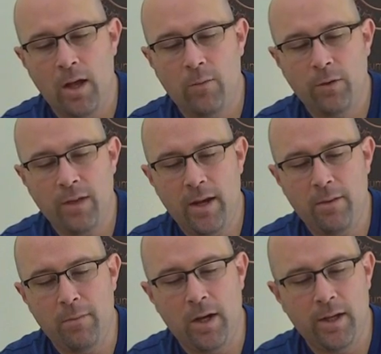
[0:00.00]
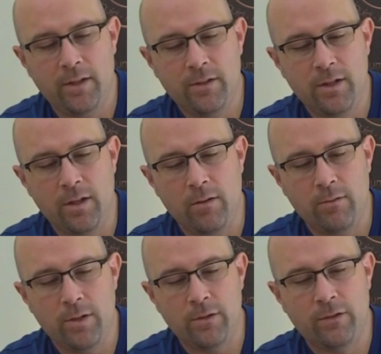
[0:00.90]
with that in mind, you
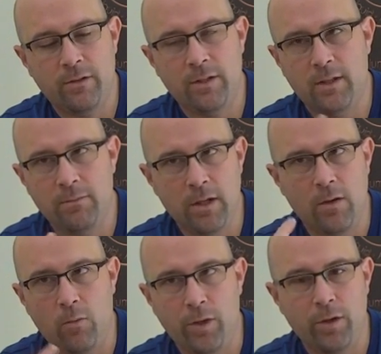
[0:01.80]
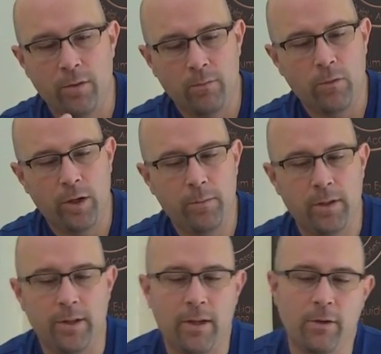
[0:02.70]
know, just, you know, when you're
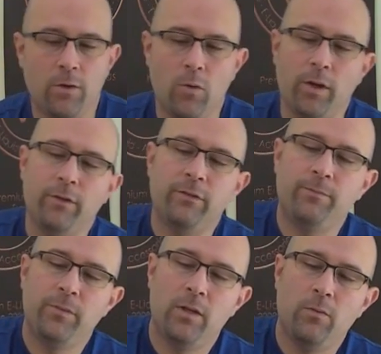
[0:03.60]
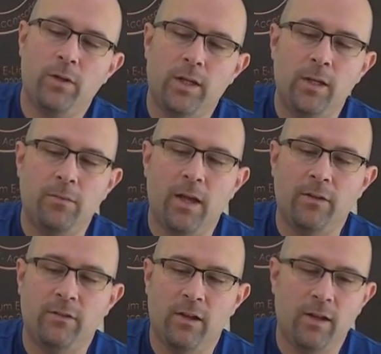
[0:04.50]
building out your coils, want to keep
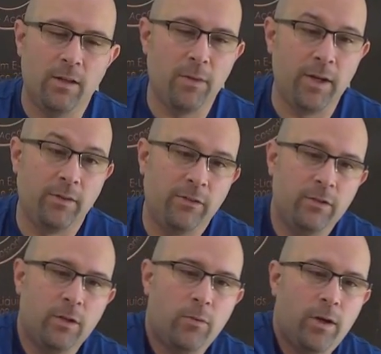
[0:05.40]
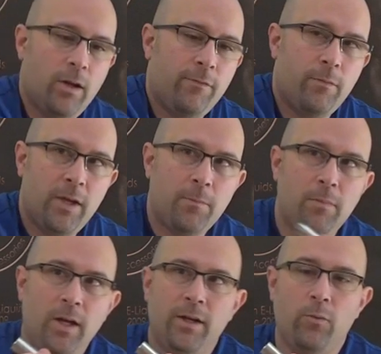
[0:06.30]
that in mind, unless you're going to run it off a mech
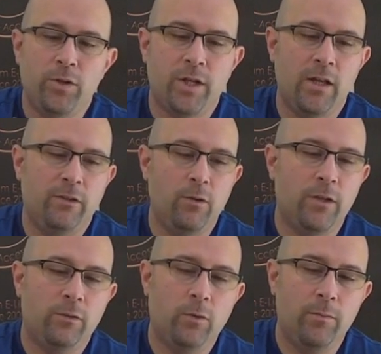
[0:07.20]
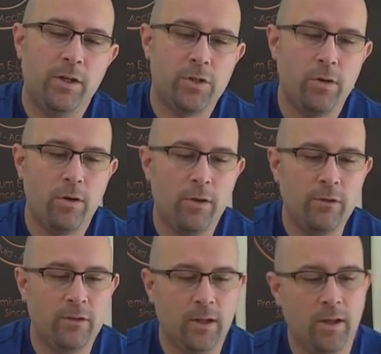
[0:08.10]
mod, in which case you also want to make sure you're
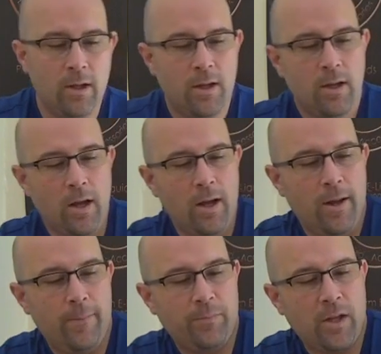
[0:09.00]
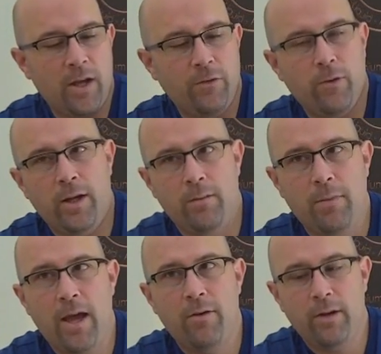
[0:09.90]
using high drain
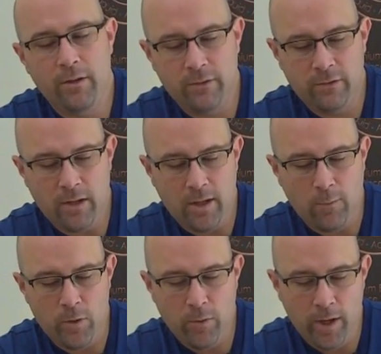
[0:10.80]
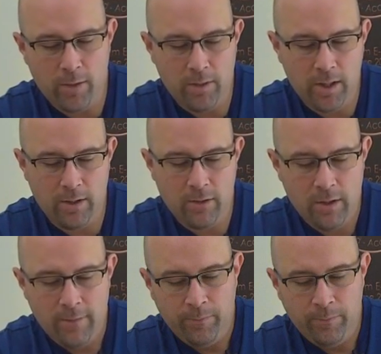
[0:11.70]
batteries. We recommend